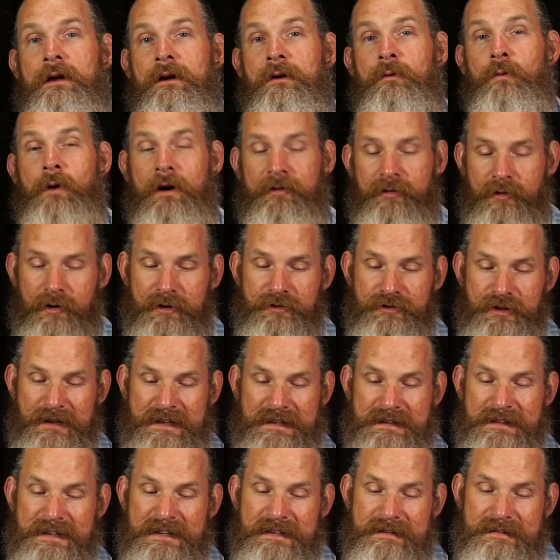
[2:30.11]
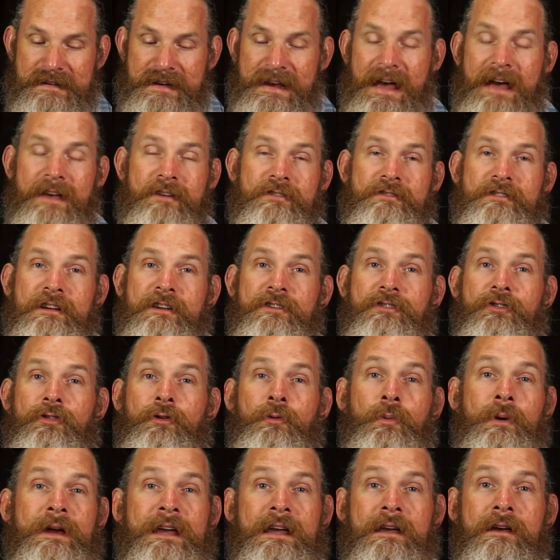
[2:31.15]
Reference Ecclesiastes
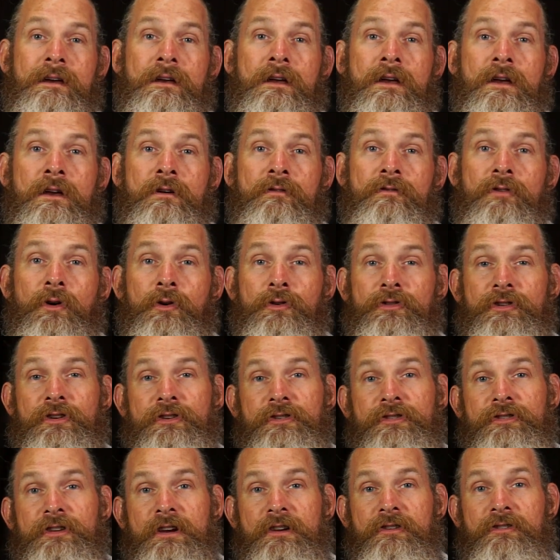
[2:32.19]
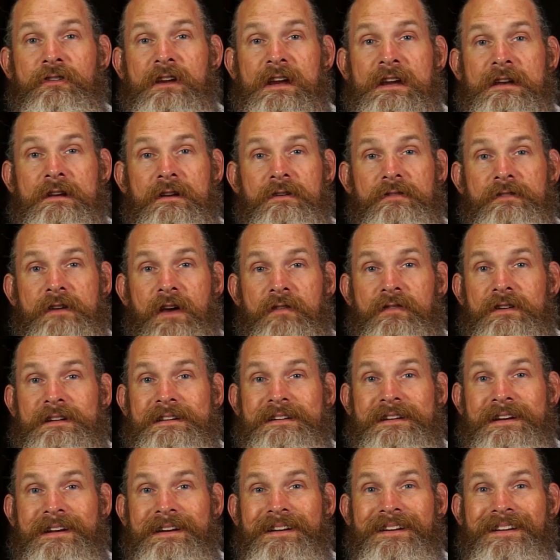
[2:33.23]
3, verses 16 to
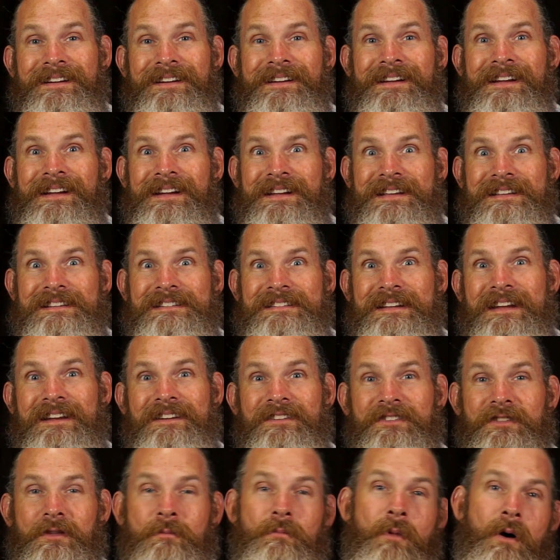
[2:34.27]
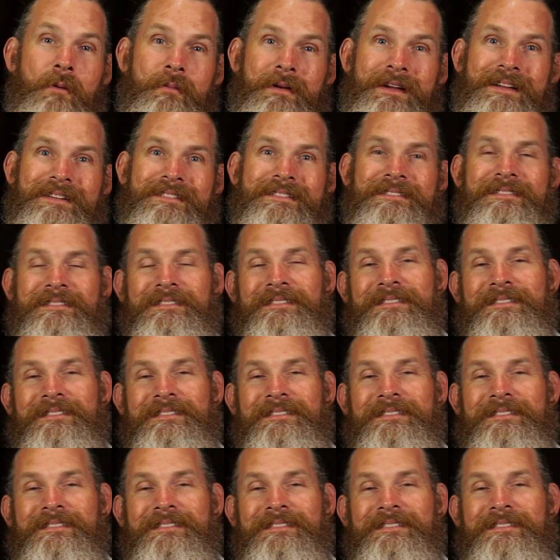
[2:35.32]
17. Seize the moment